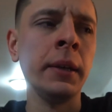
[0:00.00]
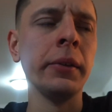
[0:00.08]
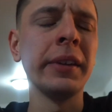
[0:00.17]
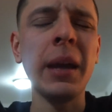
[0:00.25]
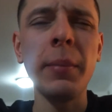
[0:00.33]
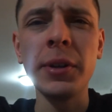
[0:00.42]

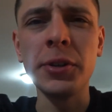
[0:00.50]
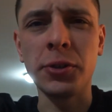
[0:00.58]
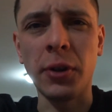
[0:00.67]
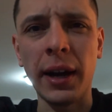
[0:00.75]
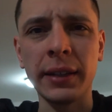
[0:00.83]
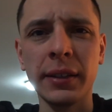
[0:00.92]
be
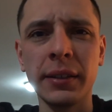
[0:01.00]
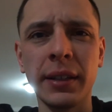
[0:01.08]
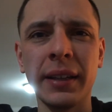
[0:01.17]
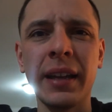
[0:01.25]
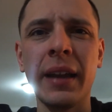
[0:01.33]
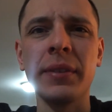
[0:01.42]
distracted
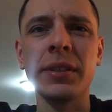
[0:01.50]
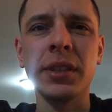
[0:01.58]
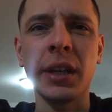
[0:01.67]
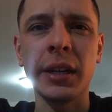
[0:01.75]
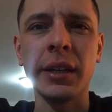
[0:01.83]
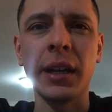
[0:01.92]
and have the
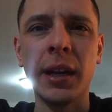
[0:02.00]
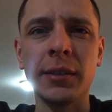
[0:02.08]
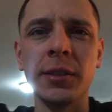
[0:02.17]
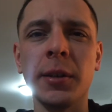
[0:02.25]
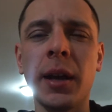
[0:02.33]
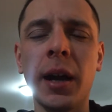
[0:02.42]
shiny
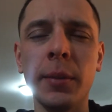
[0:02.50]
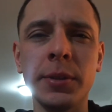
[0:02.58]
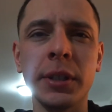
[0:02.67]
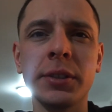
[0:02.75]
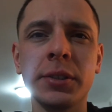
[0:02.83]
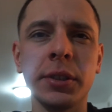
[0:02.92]

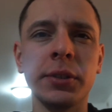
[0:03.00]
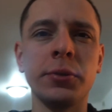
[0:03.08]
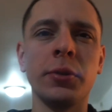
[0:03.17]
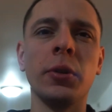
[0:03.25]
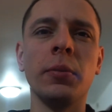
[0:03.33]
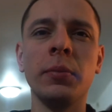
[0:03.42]
object
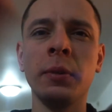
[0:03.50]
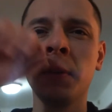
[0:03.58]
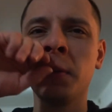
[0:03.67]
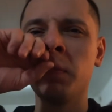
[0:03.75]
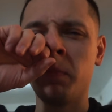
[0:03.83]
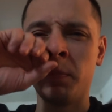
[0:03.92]
syndrome.
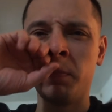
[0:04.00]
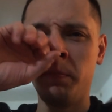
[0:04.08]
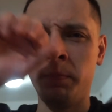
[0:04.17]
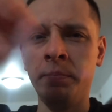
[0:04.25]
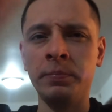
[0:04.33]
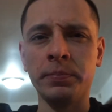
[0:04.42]

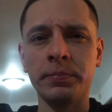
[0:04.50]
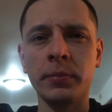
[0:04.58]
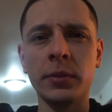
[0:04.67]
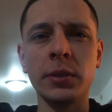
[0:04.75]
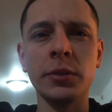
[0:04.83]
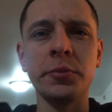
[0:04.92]

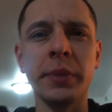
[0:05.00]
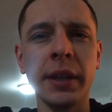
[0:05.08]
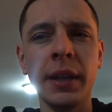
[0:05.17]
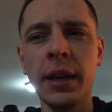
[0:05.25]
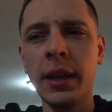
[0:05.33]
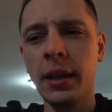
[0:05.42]
Excuse me.
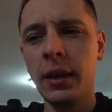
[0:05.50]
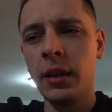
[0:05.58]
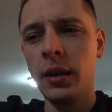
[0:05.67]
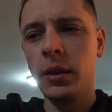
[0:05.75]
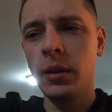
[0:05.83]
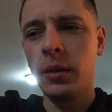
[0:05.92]

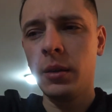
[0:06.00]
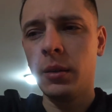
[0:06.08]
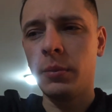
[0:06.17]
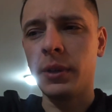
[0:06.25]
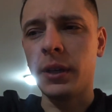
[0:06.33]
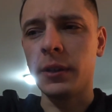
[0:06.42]

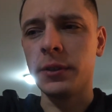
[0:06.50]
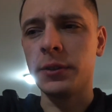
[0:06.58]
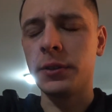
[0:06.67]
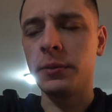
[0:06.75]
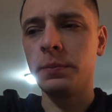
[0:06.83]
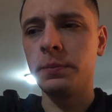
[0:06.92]

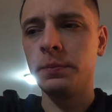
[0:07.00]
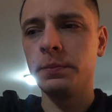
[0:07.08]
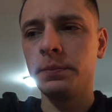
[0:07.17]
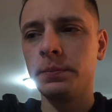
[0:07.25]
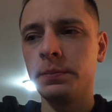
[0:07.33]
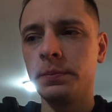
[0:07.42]
Because
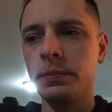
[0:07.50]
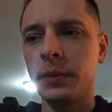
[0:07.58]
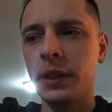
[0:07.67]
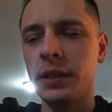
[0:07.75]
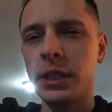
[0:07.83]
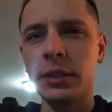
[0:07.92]

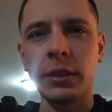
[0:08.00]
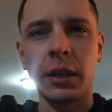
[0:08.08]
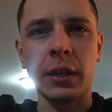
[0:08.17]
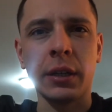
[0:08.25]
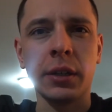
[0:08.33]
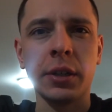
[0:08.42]
it's just not
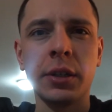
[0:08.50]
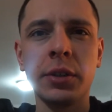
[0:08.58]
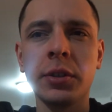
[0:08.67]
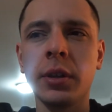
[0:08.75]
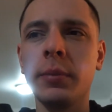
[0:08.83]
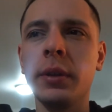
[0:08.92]
a good. You're
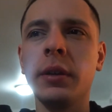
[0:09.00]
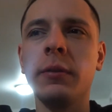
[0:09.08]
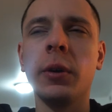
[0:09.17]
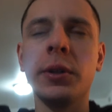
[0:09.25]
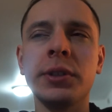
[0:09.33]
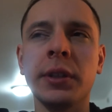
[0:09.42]
just going to be
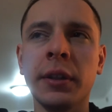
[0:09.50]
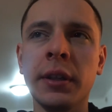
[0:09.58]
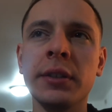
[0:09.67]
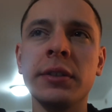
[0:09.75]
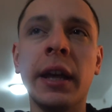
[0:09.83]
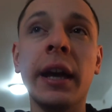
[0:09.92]
focusing on
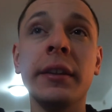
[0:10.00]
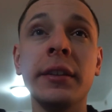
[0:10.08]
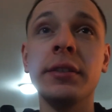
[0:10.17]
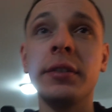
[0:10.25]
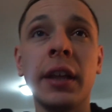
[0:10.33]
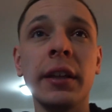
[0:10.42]
this, that,
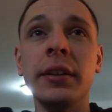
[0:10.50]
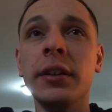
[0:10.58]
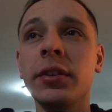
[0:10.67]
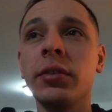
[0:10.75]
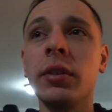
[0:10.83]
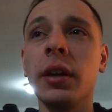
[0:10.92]
this, that,
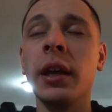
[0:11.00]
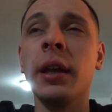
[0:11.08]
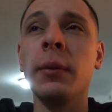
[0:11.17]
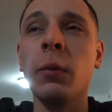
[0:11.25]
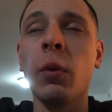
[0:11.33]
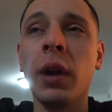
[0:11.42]
this.
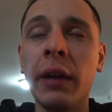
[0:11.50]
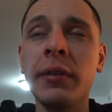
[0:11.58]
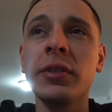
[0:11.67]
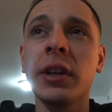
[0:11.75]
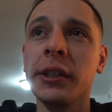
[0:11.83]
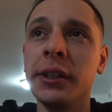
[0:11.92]
And what I've
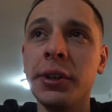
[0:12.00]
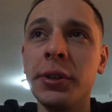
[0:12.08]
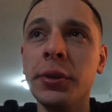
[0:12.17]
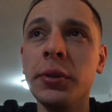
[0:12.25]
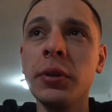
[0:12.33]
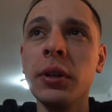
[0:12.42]
decided to
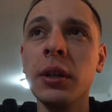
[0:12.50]
do,